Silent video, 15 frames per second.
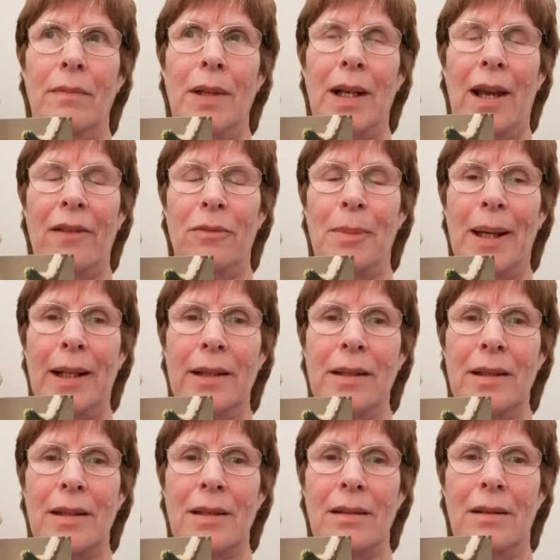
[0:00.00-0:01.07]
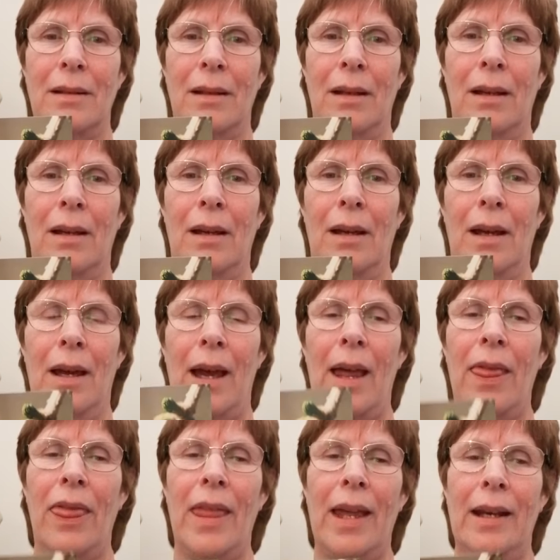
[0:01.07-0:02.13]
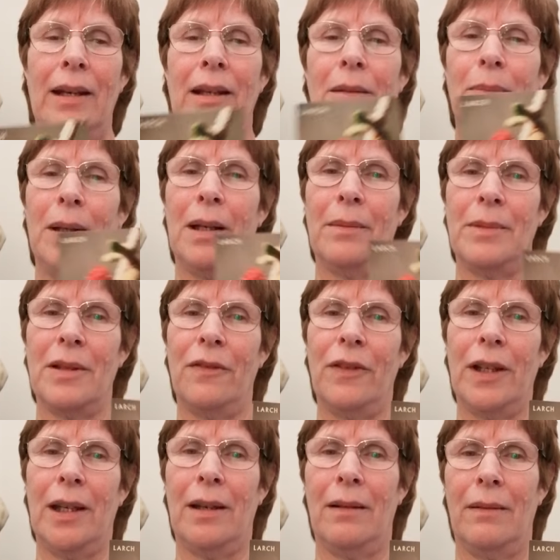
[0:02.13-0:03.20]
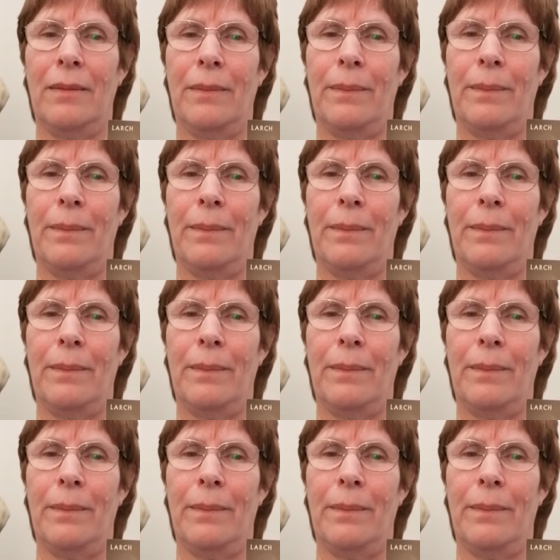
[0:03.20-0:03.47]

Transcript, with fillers: being out of balance, and then it becomes a fear.